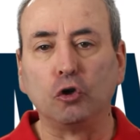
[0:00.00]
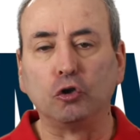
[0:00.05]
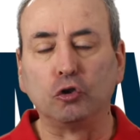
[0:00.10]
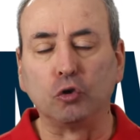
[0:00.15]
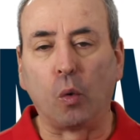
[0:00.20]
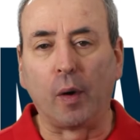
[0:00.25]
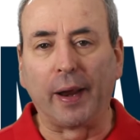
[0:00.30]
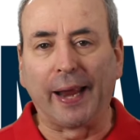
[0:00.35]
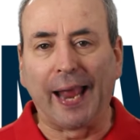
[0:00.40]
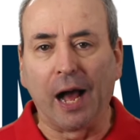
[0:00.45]

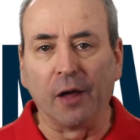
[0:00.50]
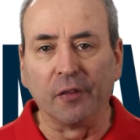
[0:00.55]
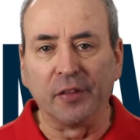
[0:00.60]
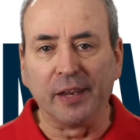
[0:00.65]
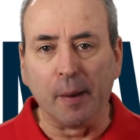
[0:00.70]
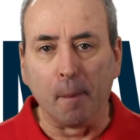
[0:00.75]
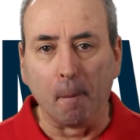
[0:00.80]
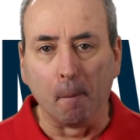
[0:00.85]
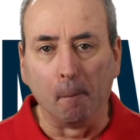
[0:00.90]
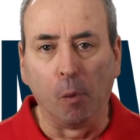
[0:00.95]
drawing out
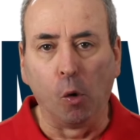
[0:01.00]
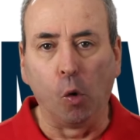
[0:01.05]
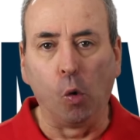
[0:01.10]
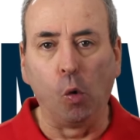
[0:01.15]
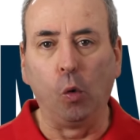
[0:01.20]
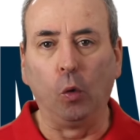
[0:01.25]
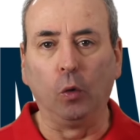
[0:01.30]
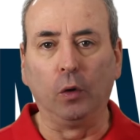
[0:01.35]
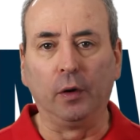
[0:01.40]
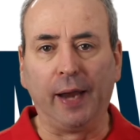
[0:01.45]
the
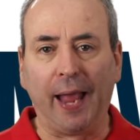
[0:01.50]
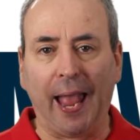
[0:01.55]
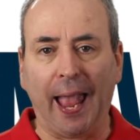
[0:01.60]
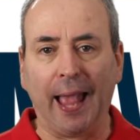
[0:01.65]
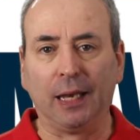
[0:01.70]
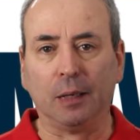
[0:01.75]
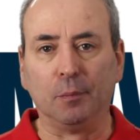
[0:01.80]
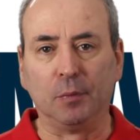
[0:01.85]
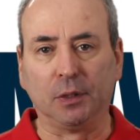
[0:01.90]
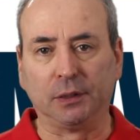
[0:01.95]
important
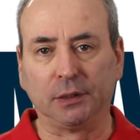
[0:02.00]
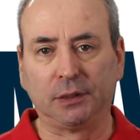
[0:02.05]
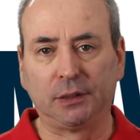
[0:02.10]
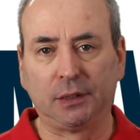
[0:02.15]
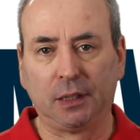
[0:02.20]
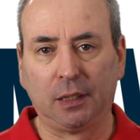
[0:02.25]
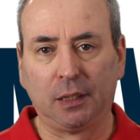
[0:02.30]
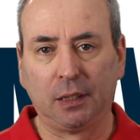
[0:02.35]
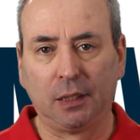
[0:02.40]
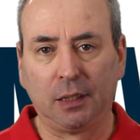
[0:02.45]

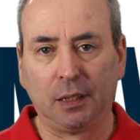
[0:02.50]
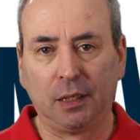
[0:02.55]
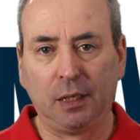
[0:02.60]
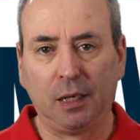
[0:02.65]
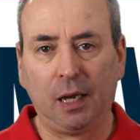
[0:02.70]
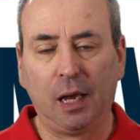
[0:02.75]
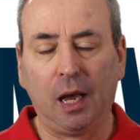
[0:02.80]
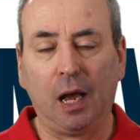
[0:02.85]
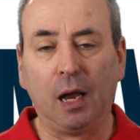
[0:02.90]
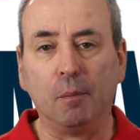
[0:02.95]
elements
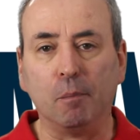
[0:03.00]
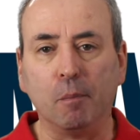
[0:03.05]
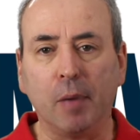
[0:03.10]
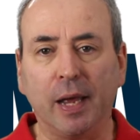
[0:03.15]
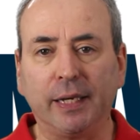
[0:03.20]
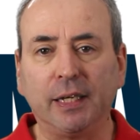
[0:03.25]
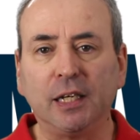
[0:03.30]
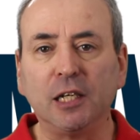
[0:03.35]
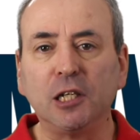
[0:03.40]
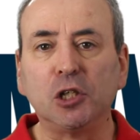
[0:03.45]
and
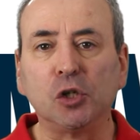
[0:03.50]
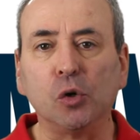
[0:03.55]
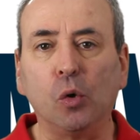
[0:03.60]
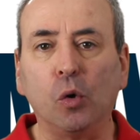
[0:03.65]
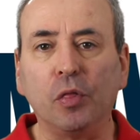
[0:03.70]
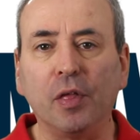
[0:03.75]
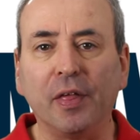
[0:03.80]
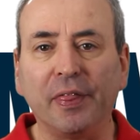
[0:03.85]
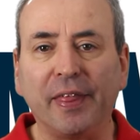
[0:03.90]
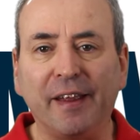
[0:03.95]
making
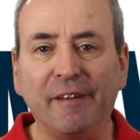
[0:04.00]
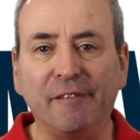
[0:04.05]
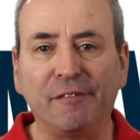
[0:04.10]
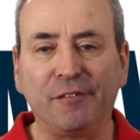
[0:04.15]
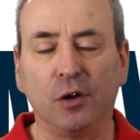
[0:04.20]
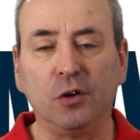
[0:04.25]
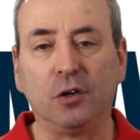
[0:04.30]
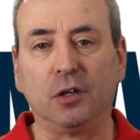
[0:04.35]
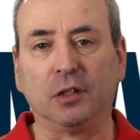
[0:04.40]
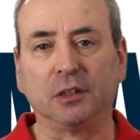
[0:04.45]
sure that they
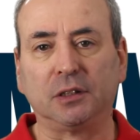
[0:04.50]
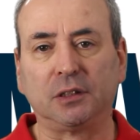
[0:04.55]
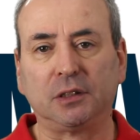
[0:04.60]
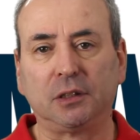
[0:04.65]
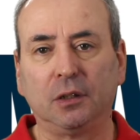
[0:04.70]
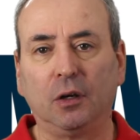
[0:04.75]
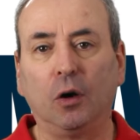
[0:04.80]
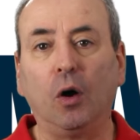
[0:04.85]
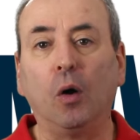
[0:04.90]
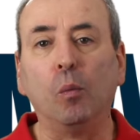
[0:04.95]
focus
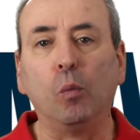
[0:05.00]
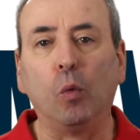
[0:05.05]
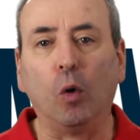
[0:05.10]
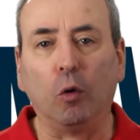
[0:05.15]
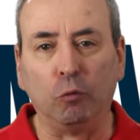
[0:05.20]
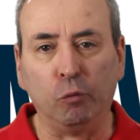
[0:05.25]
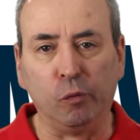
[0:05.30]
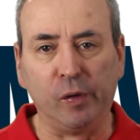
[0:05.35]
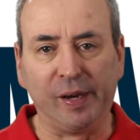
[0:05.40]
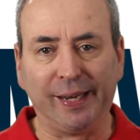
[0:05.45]
on
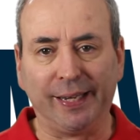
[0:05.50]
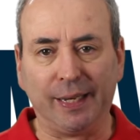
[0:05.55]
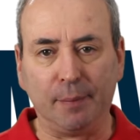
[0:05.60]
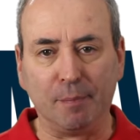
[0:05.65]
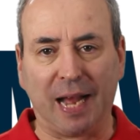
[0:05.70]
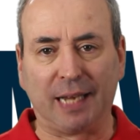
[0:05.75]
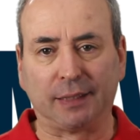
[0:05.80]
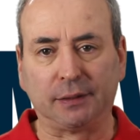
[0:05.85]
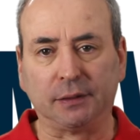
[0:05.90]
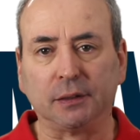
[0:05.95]
what really
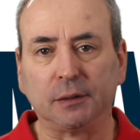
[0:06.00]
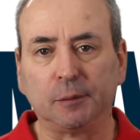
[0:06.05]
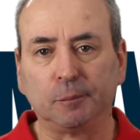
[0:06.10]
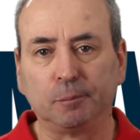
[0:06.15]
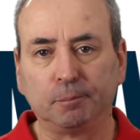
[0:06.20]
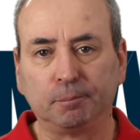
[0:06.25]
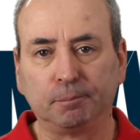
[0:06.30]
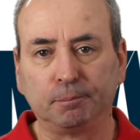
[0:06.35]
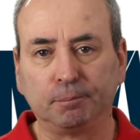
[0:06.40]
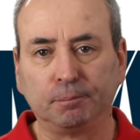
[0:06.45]
matters.
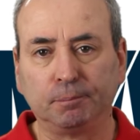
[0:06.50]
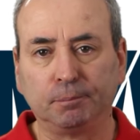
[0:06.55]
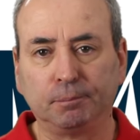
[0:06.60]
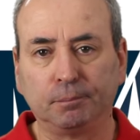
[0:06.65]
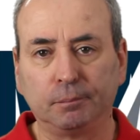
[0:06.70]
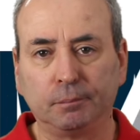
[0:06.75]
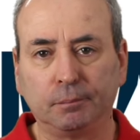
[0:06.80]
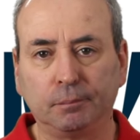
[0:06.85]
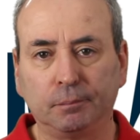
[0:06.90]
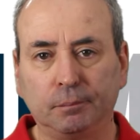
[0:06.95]

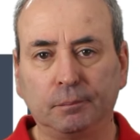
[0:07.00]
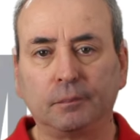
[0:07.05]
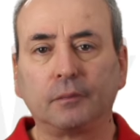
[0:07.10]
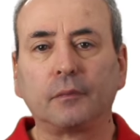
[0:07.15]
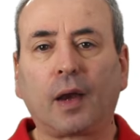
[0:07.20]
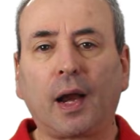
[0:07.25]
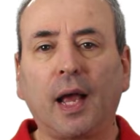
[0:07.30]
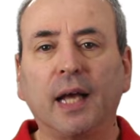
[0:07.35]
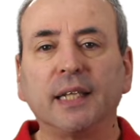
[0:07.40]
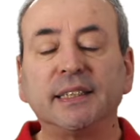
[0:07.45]

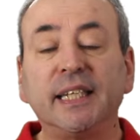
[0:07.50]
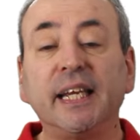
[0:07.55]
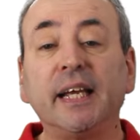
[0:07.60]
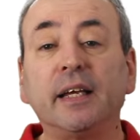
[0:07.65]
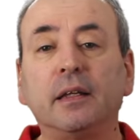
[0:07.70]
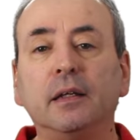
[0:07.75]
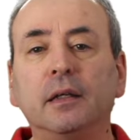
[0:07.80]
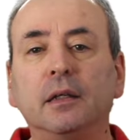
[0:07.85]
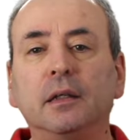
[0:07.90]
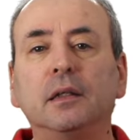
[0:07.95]

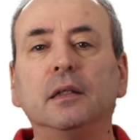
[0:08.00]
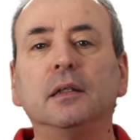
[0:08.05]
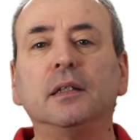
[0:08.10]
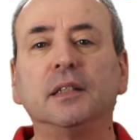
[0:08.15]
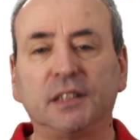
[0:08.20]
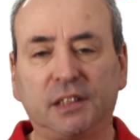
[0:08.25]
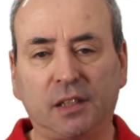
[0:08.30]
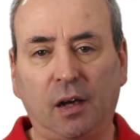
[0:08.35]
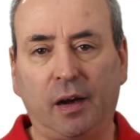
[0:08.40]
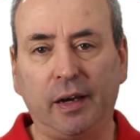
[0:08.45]
Sixth,
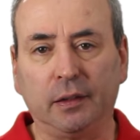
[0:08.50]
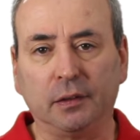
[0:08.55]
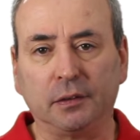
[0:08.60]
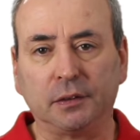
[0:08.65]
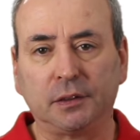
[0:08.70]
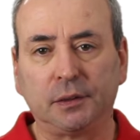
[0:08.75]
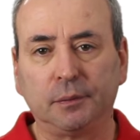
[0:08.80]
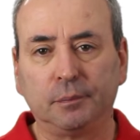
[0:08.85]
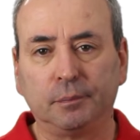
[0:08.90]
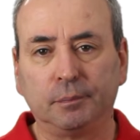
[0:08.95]

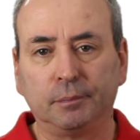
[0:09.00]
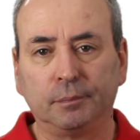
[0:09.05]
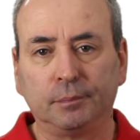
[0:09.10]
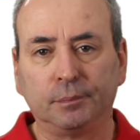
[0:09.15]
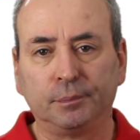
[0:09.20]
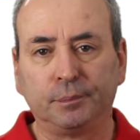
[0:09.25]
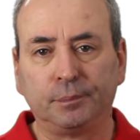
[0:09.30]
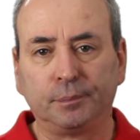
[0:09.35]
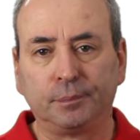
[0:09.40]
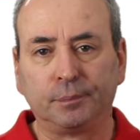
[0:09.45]
silence.
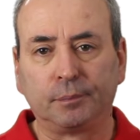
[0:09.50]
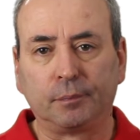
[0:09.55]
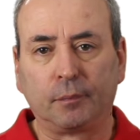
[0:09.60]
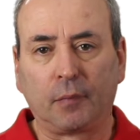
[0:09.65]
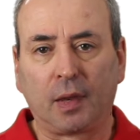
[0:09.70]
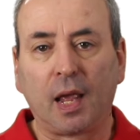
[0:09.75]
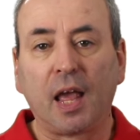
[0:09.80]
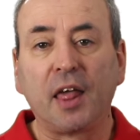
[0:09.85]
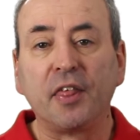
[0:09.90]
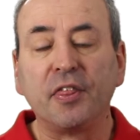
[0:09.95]

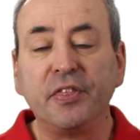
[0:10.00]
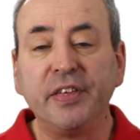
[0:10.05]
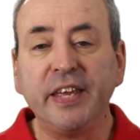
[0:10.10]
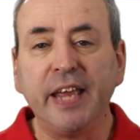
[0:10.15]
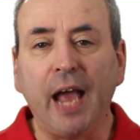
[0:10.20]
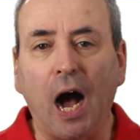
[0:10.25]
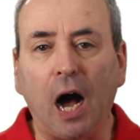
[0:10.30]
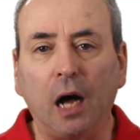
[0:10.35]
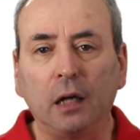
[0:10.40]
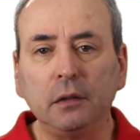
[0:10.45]

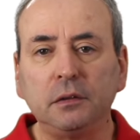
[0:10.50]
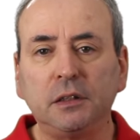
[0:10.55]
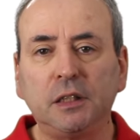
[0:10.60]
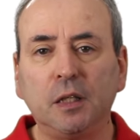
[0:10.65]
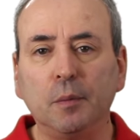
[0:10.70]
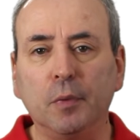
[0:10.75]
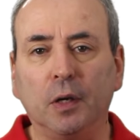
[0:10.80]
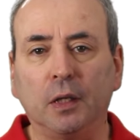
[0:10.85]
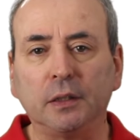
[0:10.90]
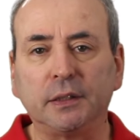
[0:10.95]
The
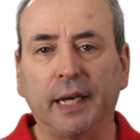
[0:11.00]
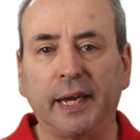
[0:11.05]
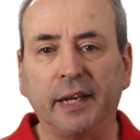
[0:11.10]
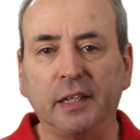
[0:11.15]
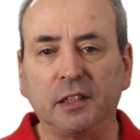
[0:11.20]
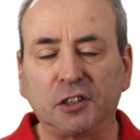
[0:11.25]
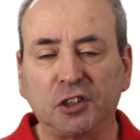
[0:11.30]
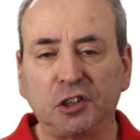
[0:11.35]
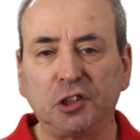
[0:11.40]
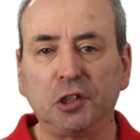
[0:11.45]
ultimate
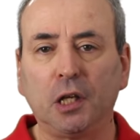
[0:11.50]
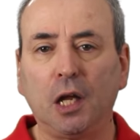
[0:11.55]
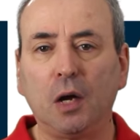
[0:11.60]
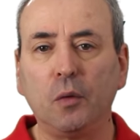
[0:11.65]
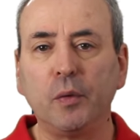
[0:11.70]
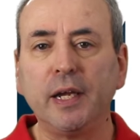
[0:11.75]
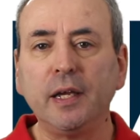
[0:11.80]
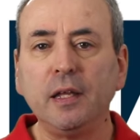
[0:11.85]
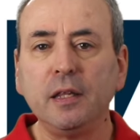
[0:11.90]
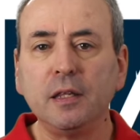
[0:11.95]
in
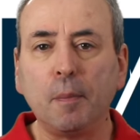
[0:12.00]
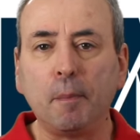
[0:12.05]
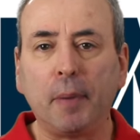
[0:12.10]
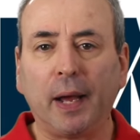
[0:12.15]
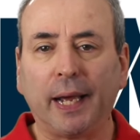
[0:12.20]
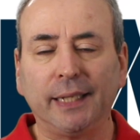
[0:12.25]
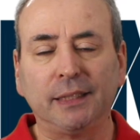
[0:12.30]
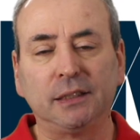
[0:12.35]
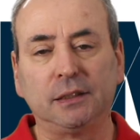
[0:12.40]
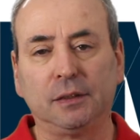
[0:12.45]
slowing the
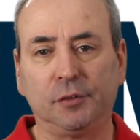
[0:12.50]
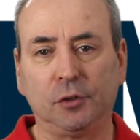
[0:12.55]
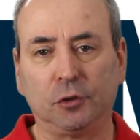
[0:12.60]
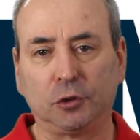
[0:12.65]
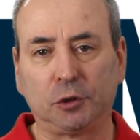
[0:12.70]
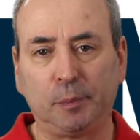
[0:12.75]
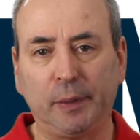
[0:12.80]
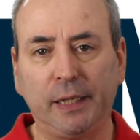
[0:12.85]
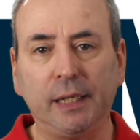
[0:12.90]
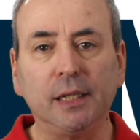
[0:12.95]
pace of your
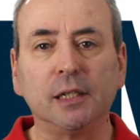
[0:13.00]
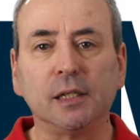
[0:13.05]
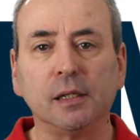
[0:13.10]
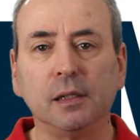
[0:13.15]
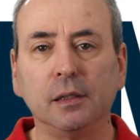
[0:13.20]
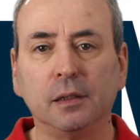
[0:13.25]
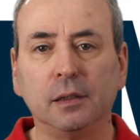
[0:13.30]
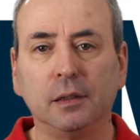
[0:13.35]
speech